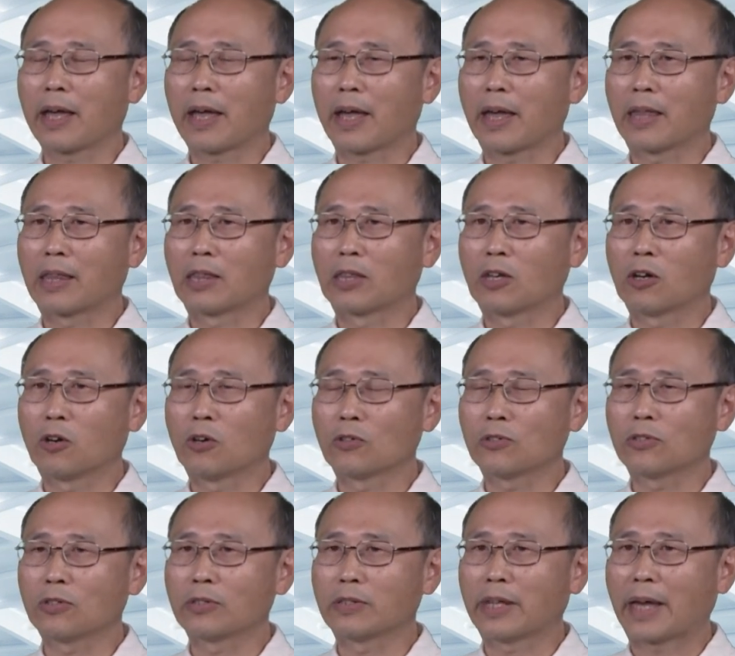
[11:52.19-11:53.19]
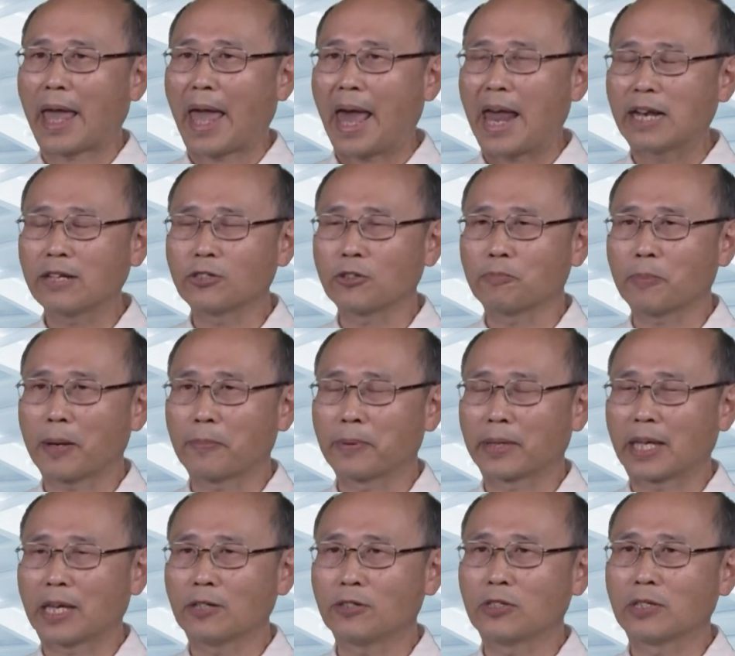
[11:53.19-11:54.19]
and also the energy
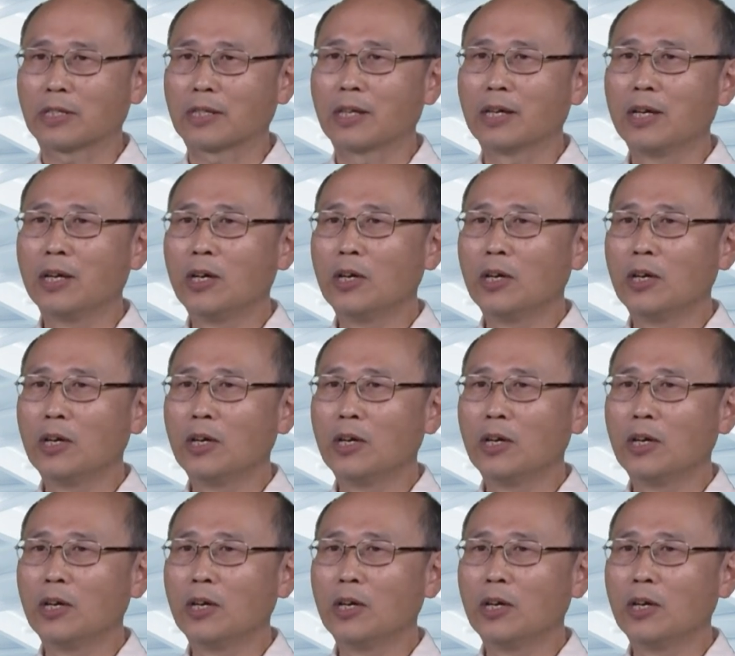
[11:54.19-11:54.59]
propagation,